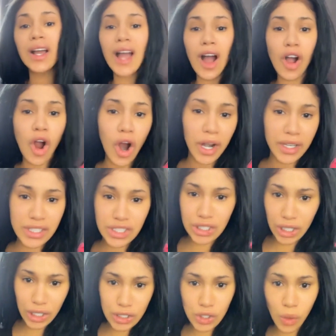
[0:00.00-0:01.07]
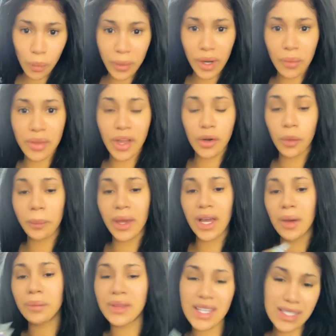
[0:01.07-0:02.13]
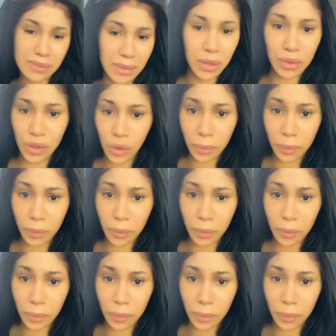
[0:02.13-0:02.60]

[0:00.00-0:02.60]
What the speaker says: at Cardi, she looks so weird without no makeup. This is me with no